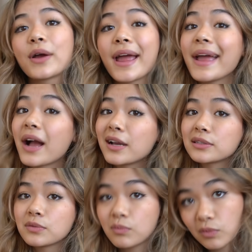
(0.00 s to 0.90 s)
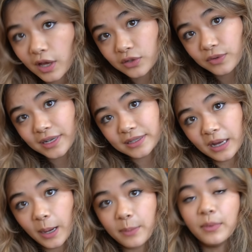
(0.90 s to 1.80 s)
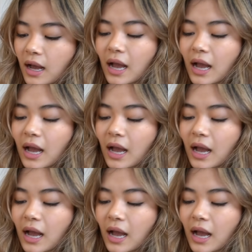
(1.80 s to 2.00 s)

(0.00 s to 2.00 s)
Okay, hey guys, last rating time.